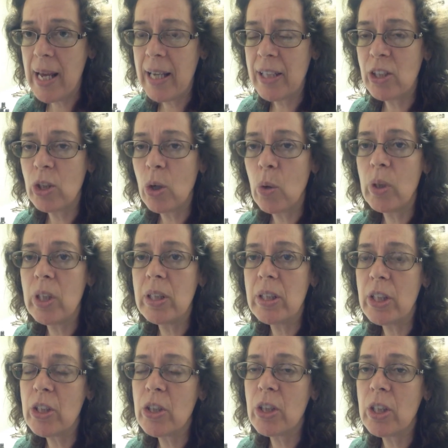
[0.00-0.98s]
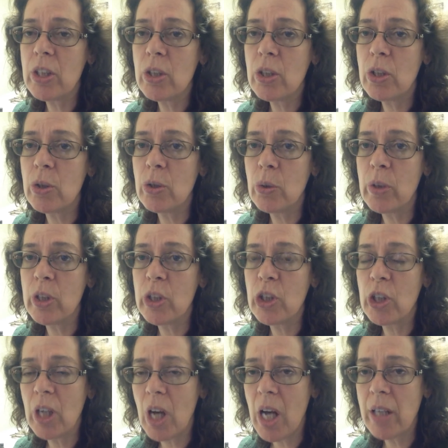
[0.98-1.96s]
And so in addition to doing
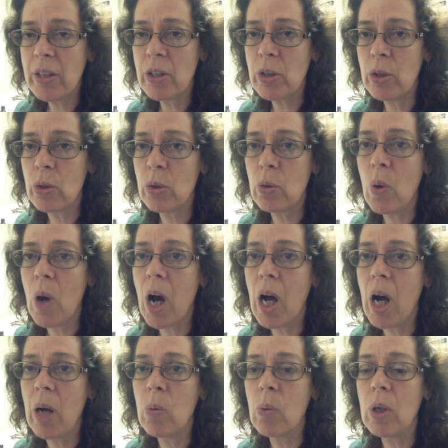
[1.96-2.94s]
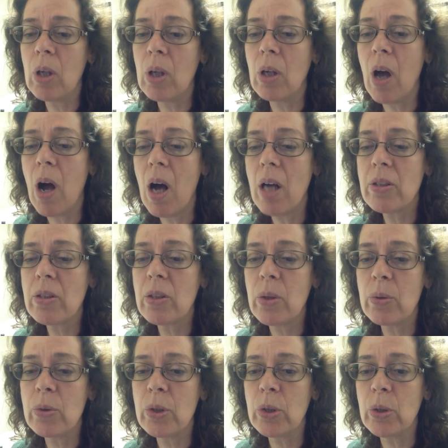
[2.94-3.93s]
shiatsu, I will
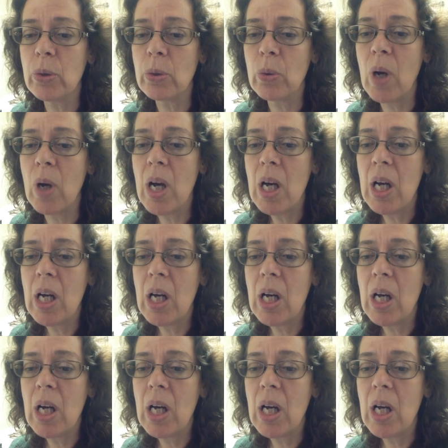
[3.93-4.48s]
also do